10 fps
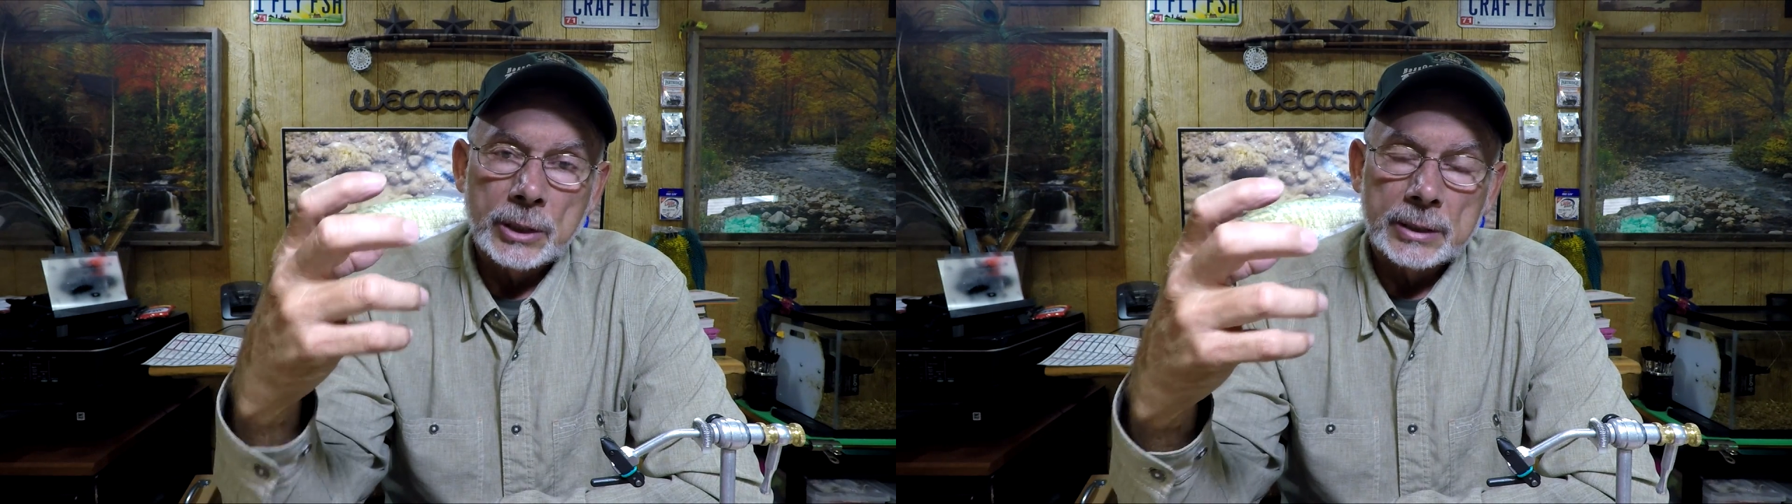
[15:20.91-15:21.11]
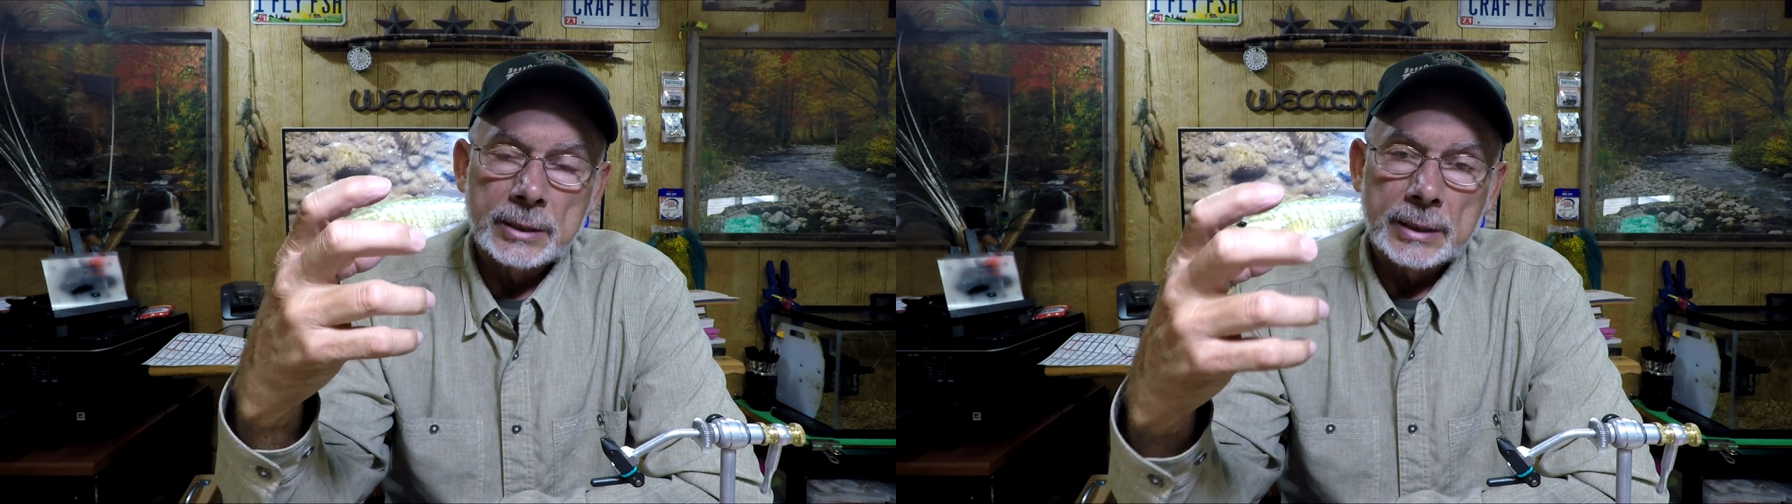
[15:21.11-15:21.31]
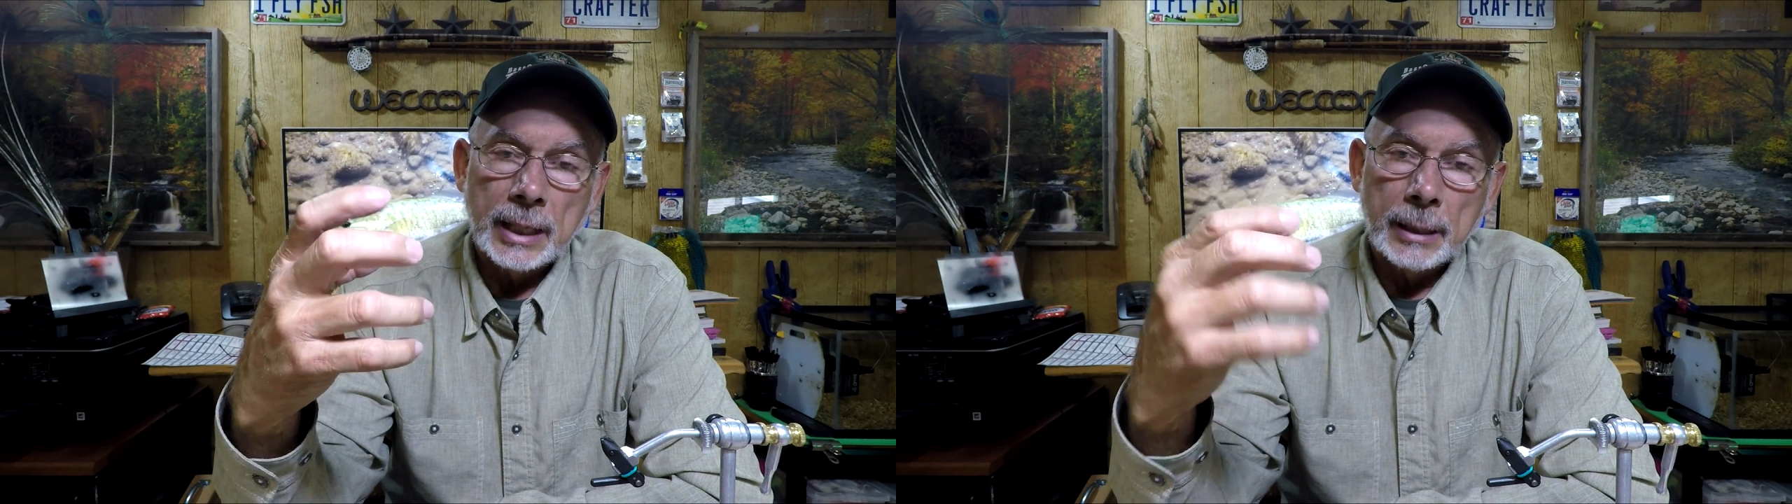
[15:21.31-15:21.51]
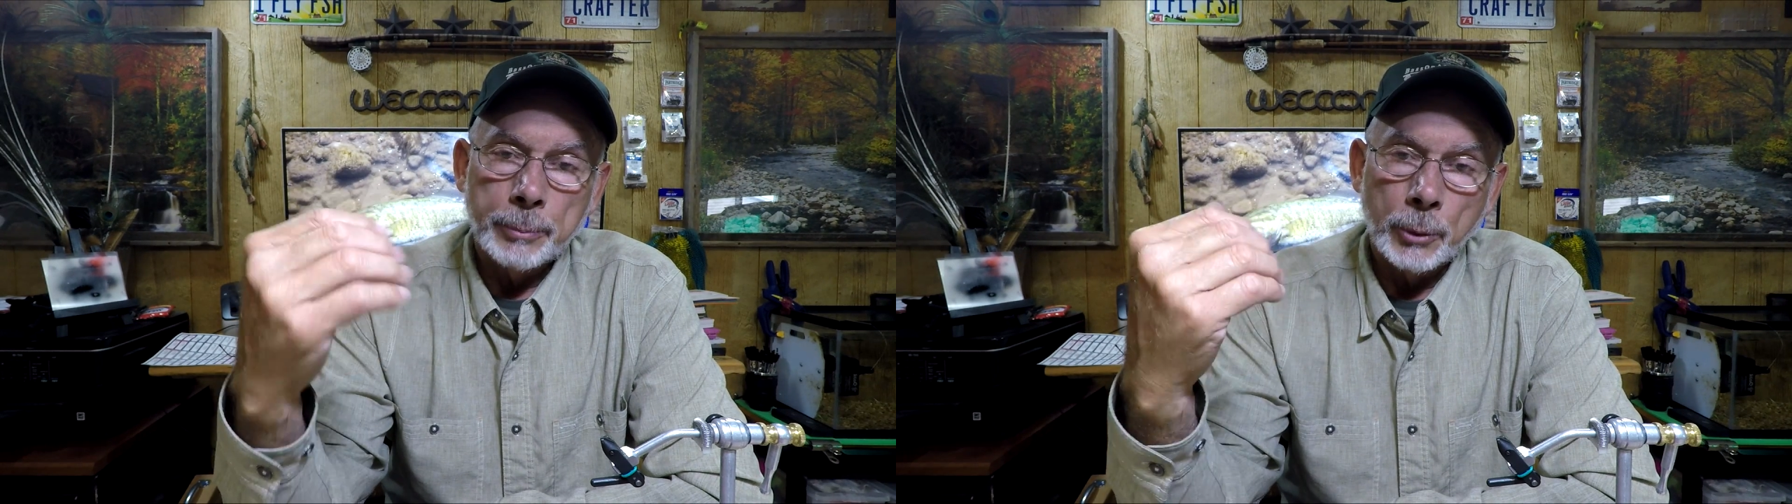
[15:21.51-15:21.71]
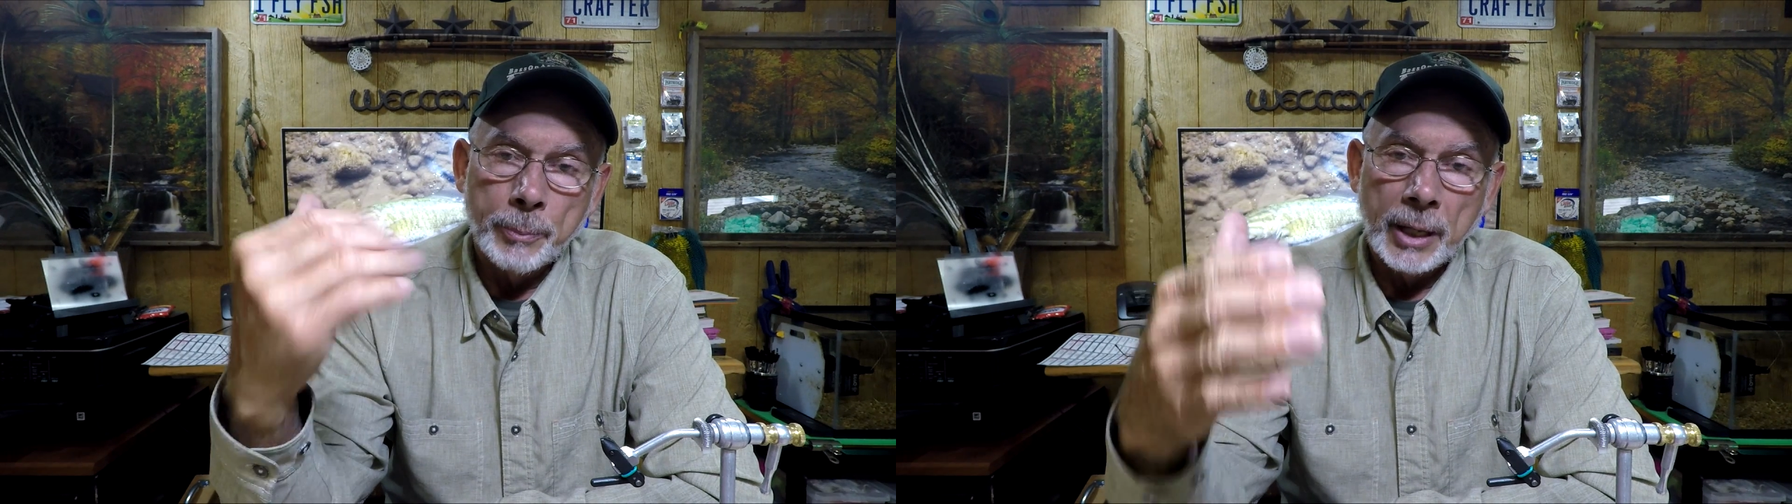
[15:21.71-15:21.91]
its
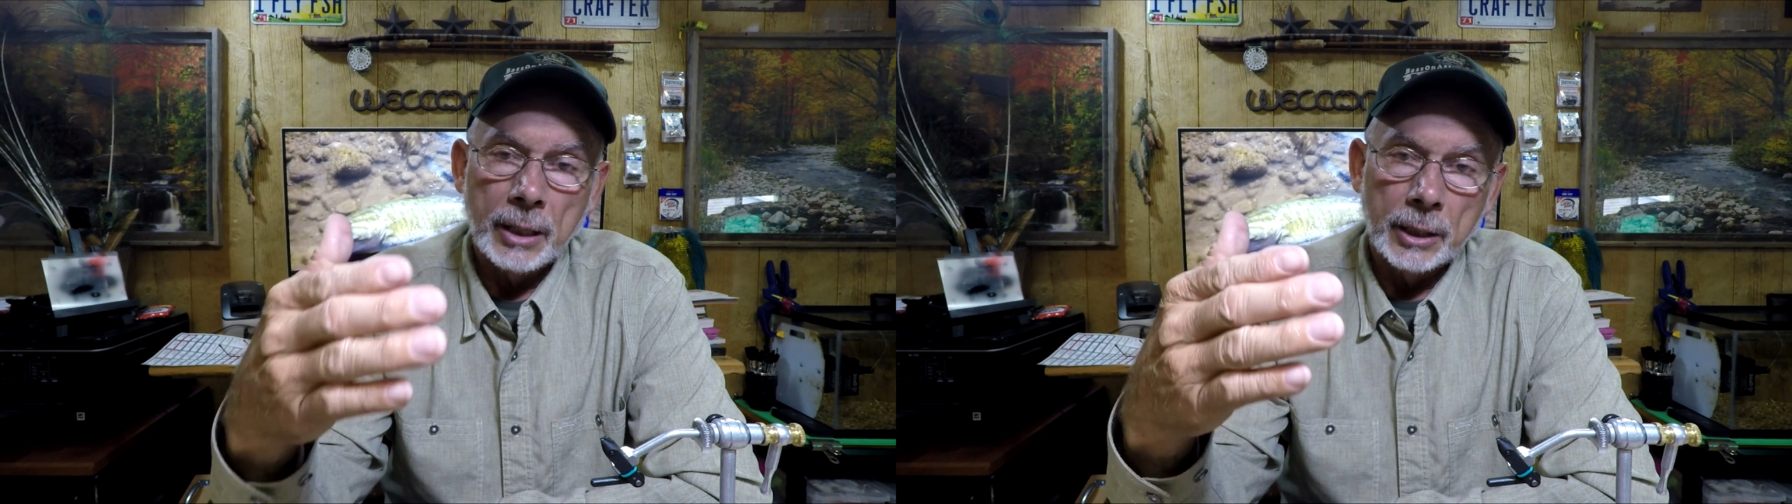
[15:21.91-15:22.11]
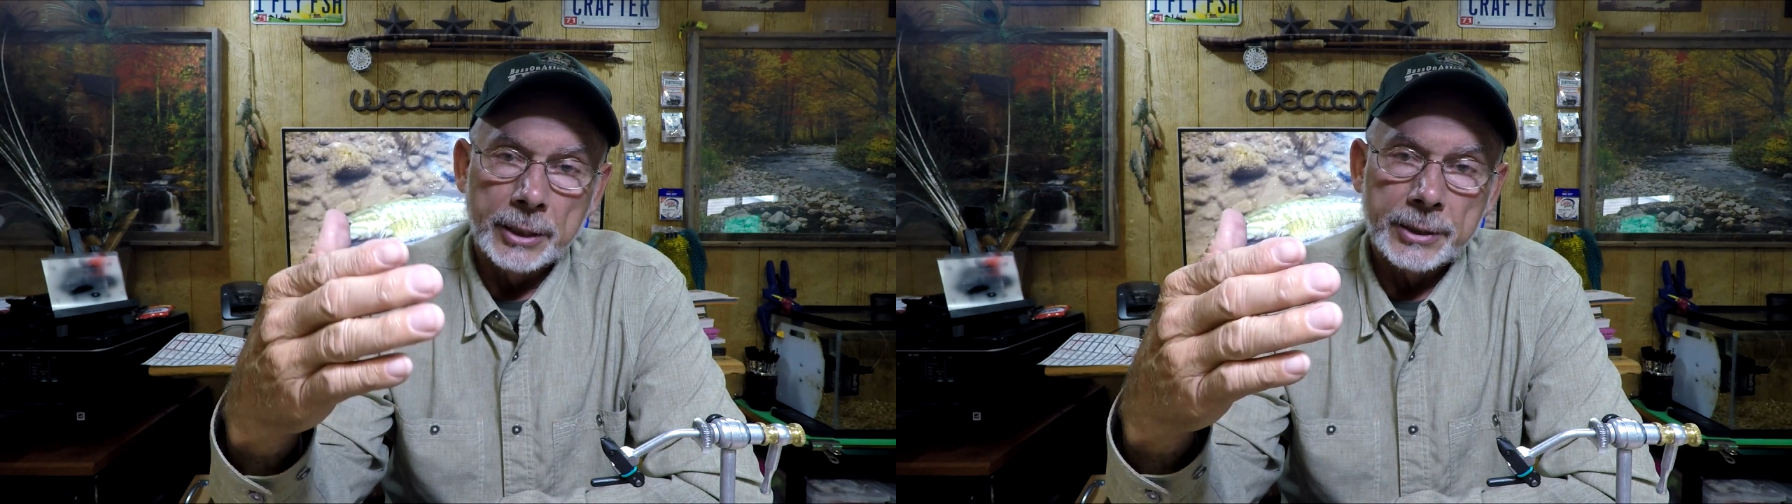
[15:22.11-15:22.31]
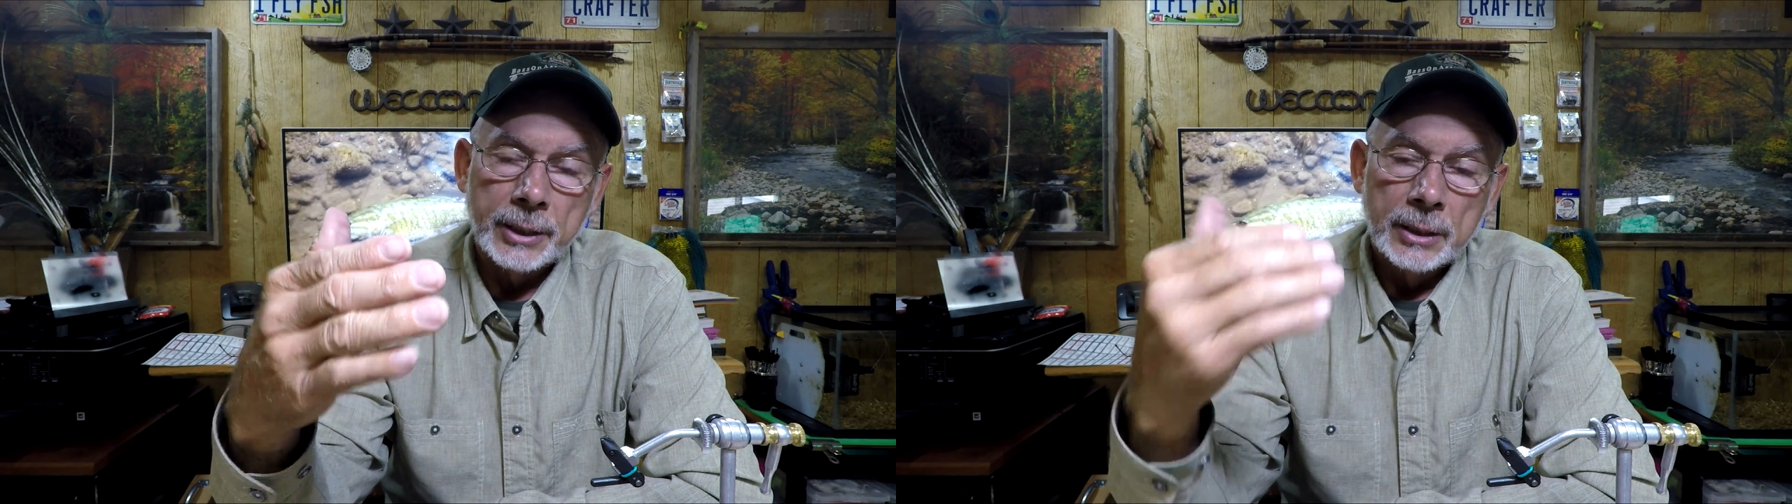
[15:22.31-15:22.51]
propellant